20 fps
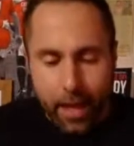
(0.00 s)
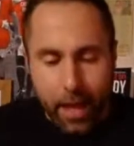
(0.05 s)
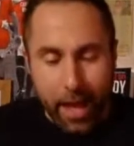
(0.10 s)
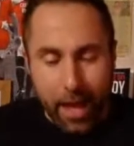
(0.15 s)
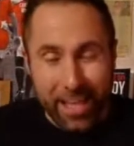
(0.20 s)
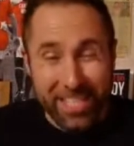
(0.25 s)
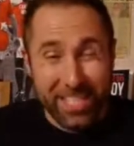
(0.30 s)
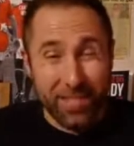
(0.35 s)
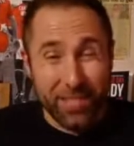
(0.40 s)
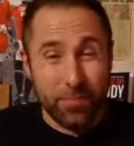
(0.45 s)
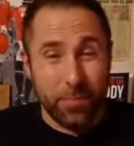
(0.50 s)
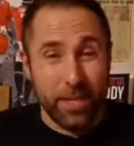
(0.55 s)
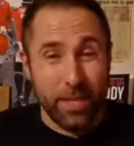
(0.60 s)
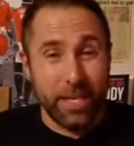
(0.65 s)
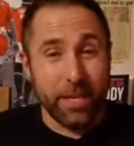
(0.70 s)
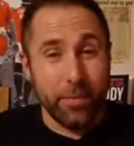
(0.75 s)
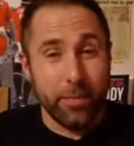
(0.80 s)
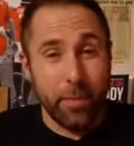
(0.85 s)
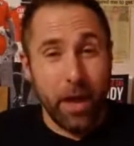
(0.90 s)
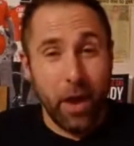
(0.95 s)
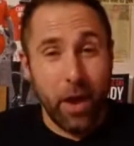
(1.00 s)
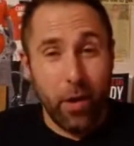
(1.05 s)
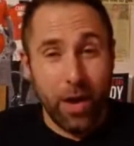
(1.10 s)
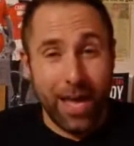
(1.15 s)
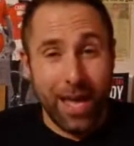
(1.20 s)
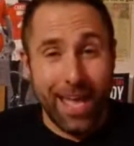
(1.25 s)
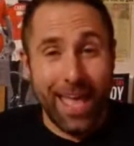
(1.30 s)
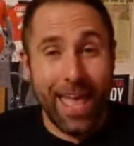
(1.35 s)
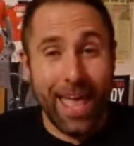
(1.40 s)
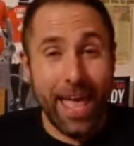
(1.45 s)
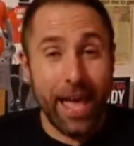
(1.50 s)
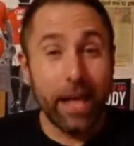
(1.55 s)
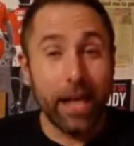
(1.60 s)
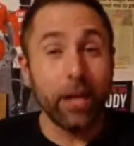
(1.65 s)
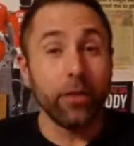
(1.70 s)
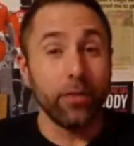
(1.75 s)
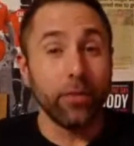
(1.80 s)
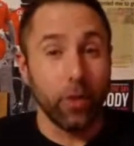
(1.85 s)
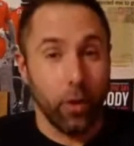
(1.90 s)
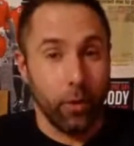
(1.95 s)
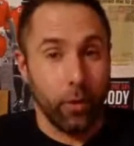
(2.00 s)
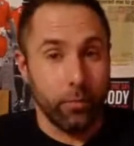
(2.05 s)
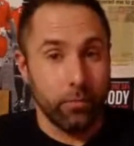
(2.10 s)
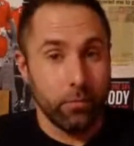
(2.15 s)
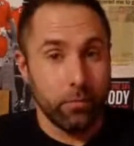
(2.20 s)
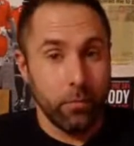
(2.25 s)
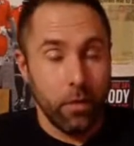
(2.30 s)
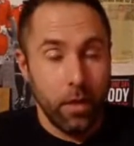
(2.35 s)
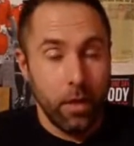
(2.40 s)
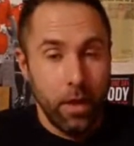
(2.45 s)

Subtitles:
I speak about a hell of a lot.